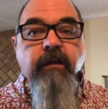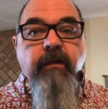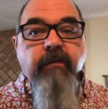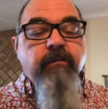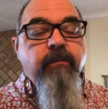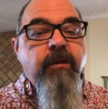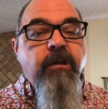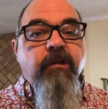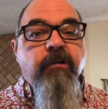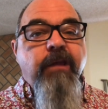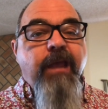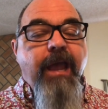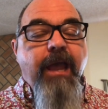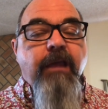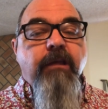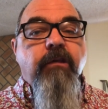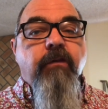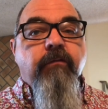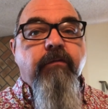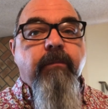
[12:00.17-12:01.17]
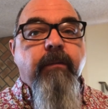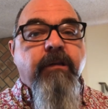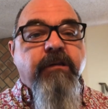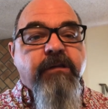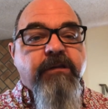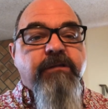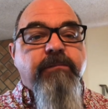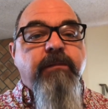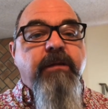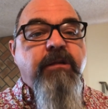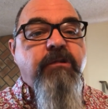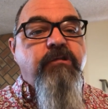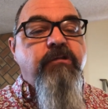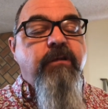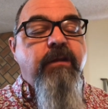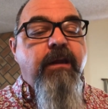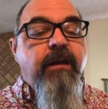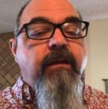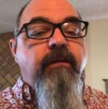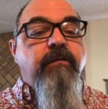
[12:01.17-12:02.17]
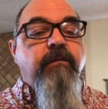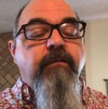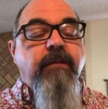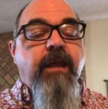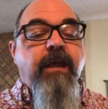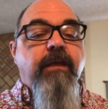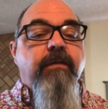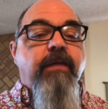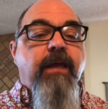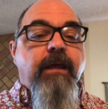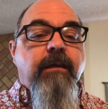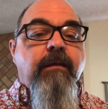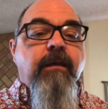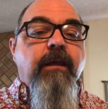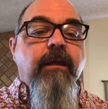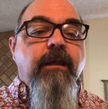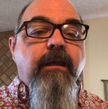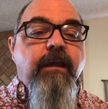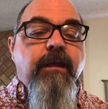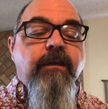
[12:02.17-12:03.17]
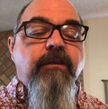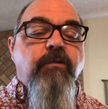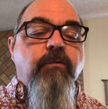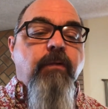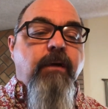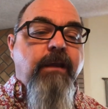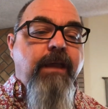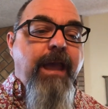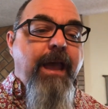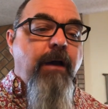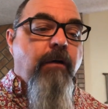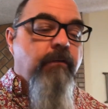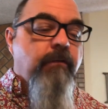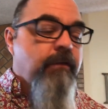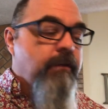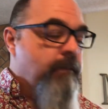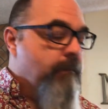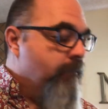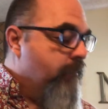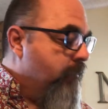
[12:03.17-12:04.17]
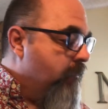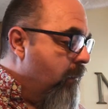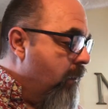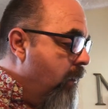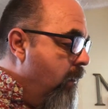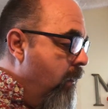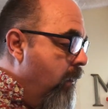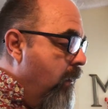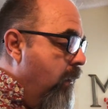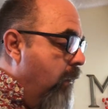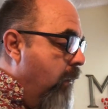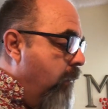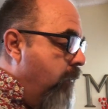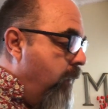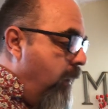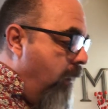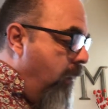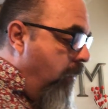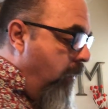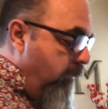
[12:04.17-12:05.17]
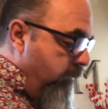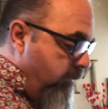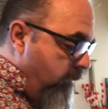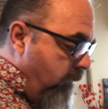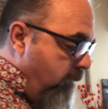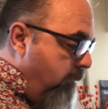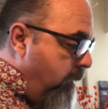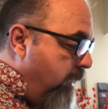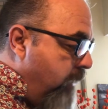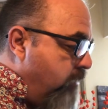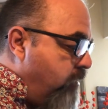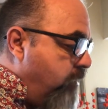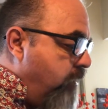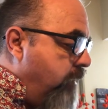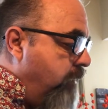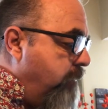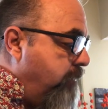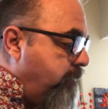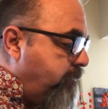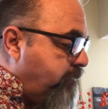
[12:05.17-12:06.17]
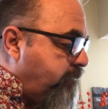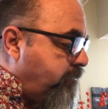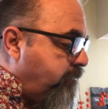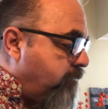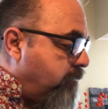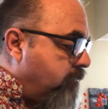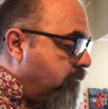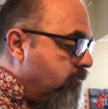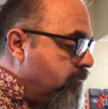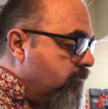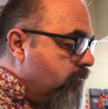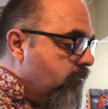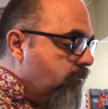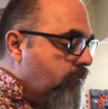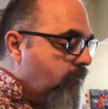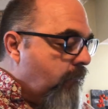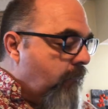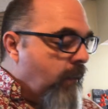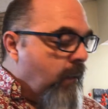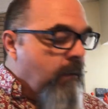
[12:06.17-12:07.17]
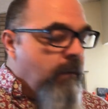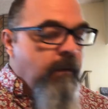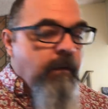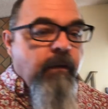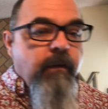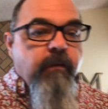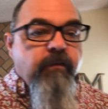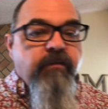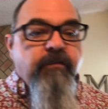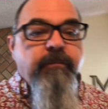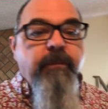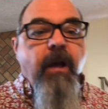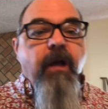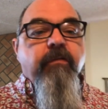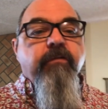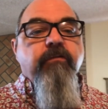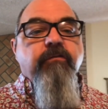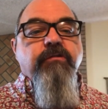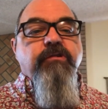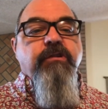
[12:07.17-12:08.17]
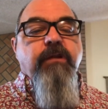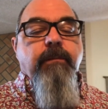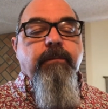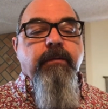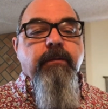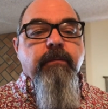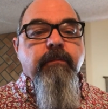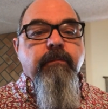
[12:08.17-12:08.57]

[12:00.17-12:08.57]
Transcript: doesn't mean you can't use them. It just means you need to take that into account. They also mention sponsorship.